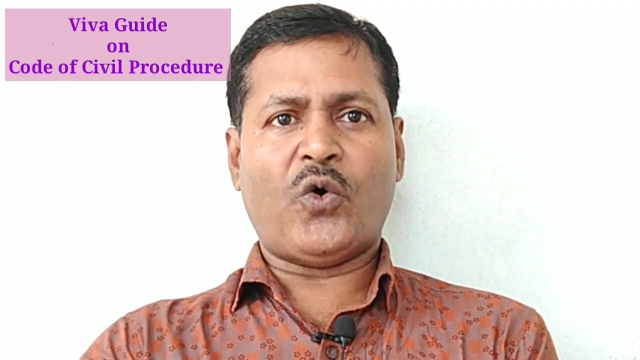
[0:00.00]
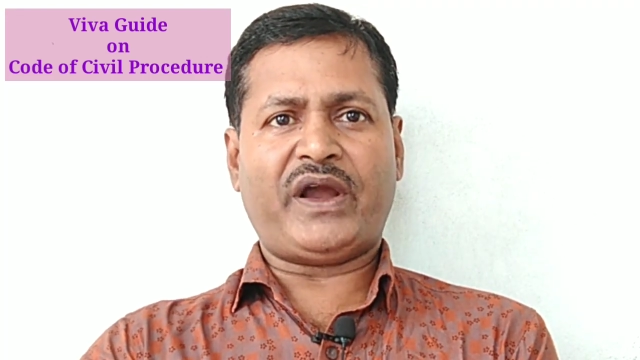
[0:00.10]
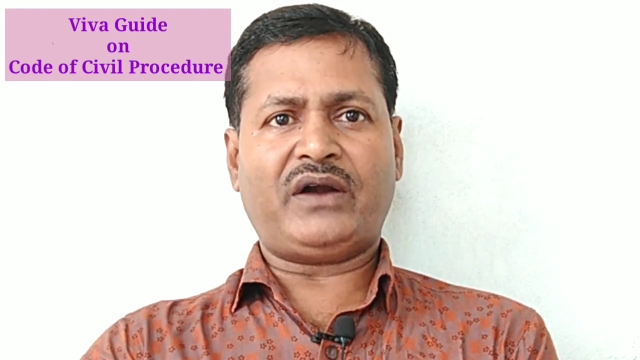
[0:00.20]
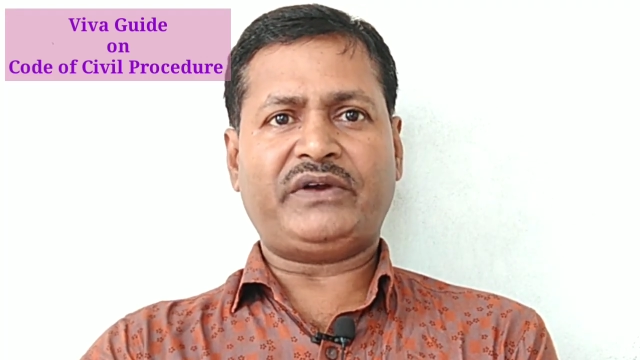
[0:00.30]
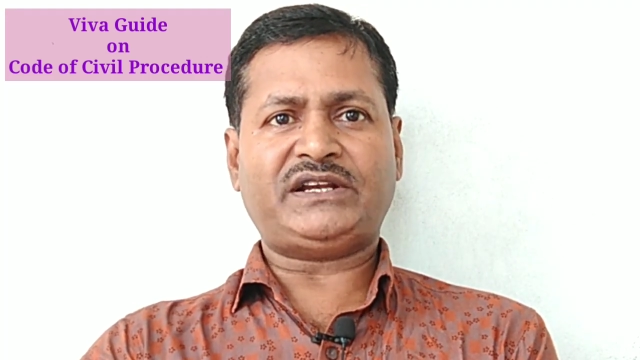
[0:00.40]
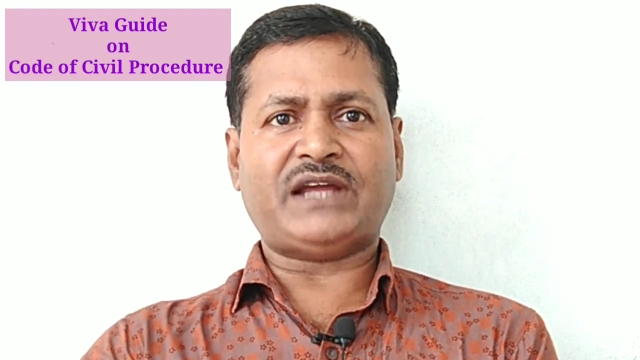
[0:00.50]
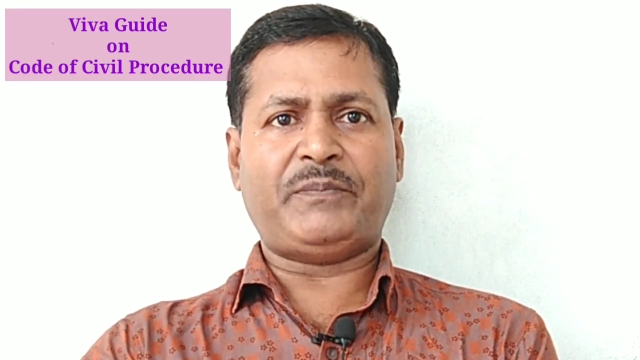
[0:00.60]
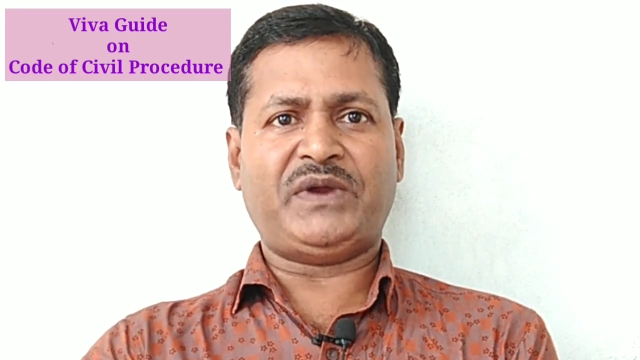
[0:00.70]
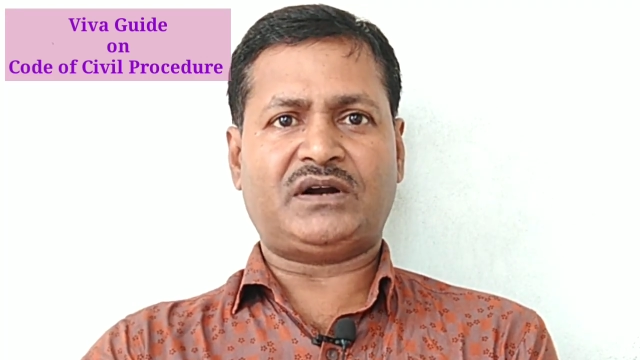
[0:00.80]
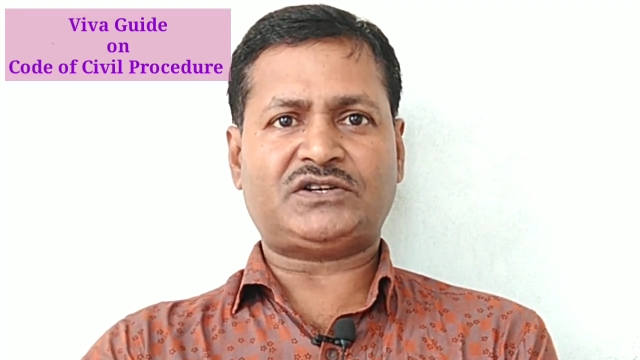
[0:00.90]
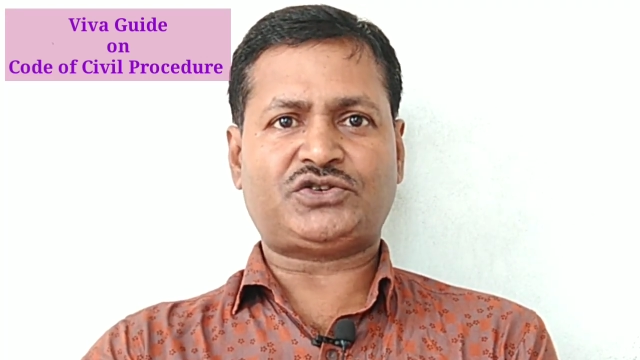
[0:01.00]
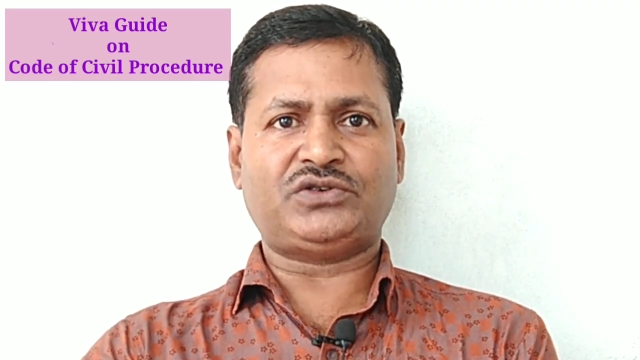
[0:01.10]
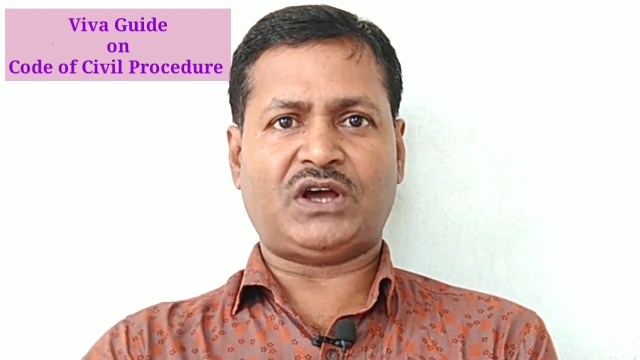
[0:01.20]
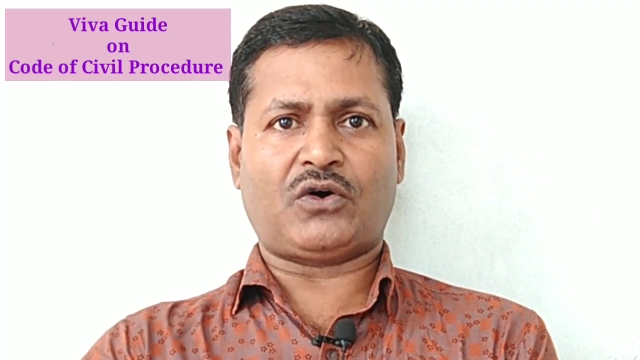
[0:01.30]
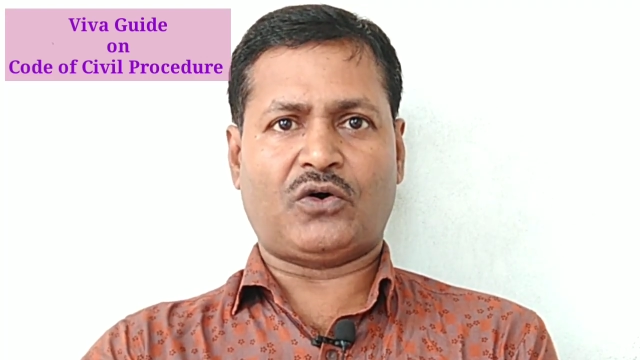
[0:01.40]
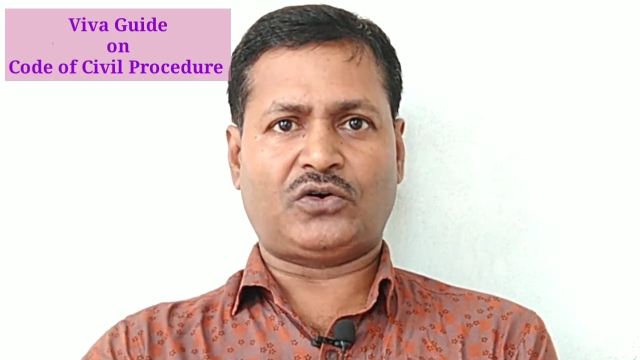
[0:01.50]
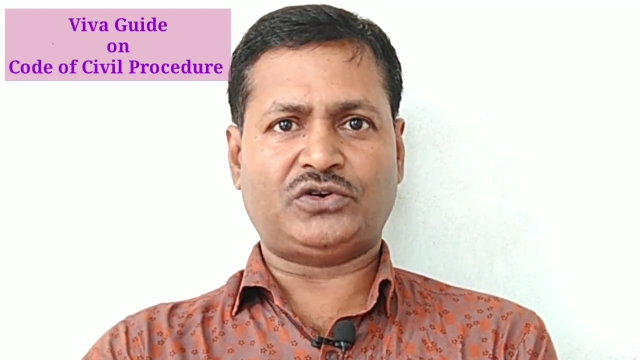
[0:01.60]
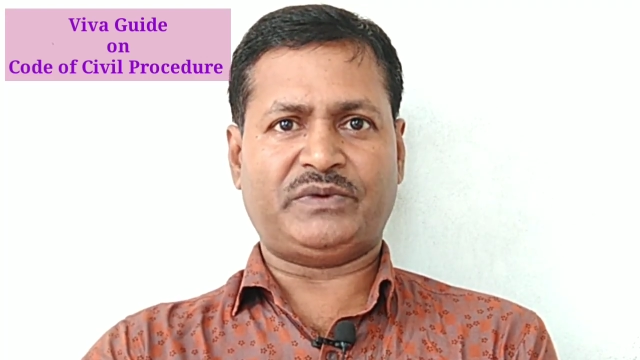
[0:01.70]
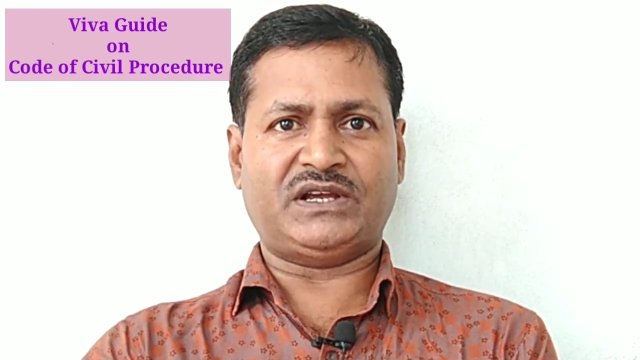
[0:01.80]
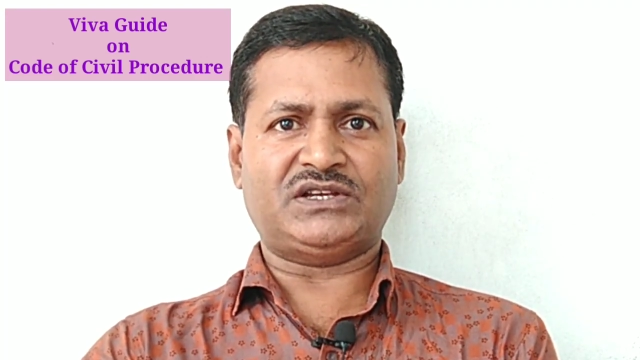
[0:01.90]
where it appears to the
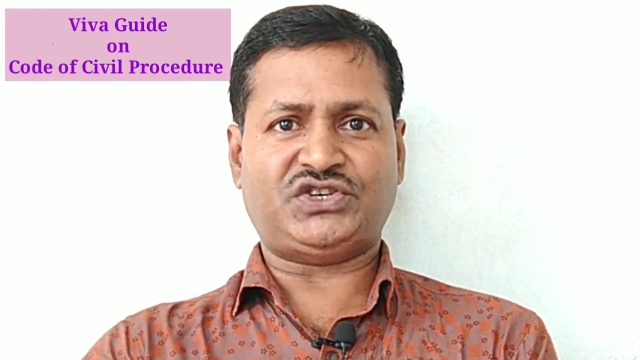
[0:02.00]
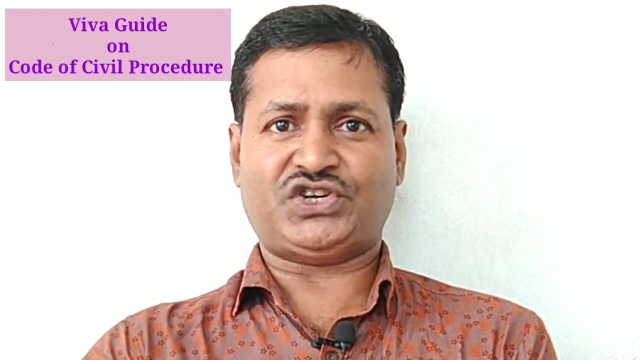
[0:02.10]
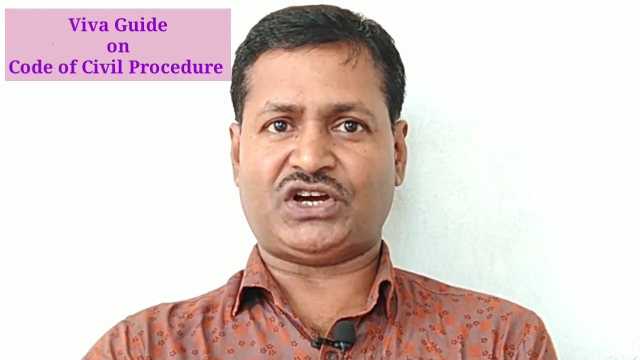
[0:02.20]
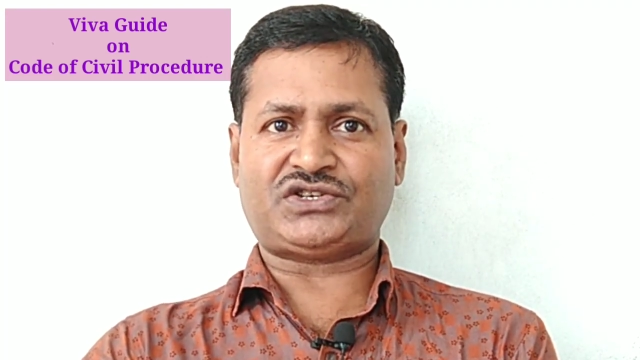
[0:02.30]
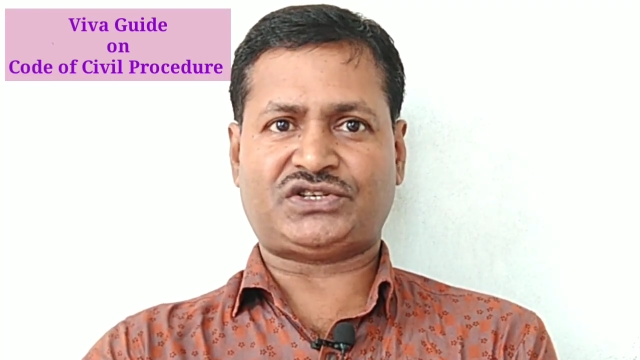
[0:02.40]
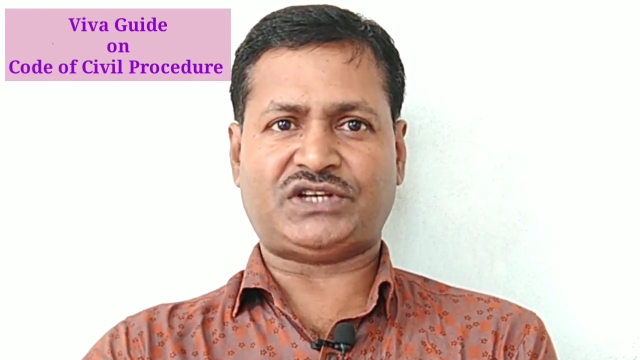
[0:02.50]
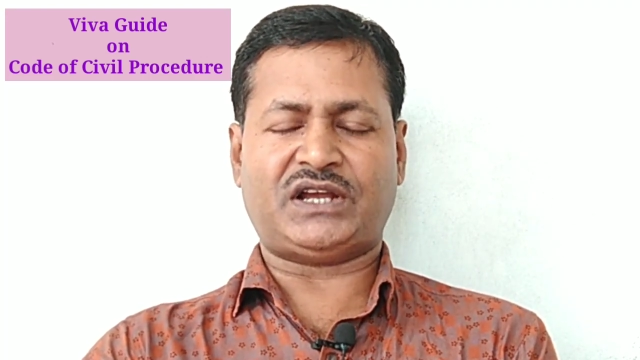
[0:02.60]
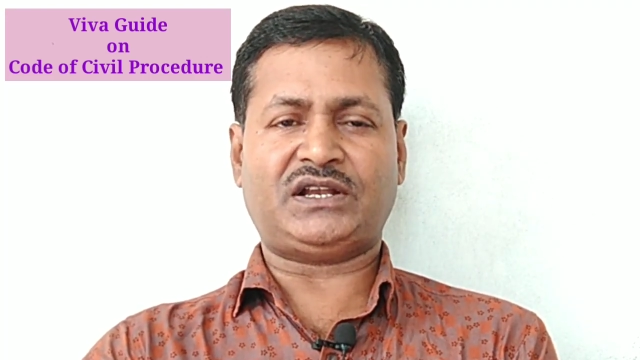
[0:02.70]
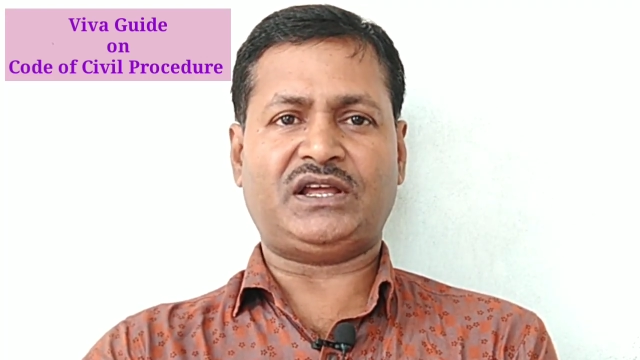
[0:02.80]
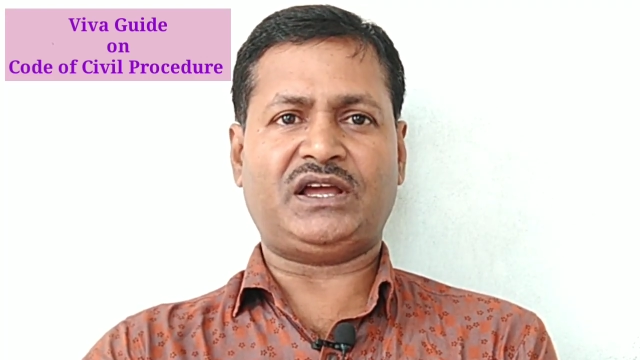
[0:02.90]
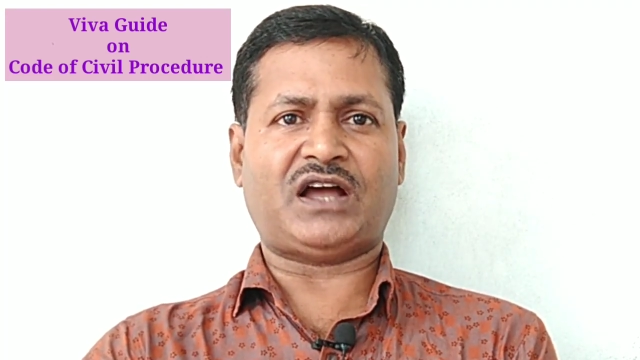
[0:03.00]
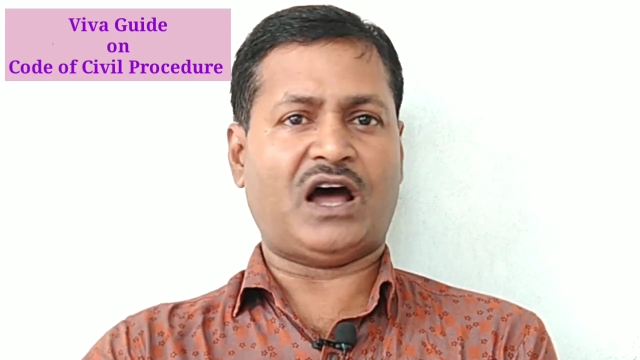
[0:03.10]
court to be just and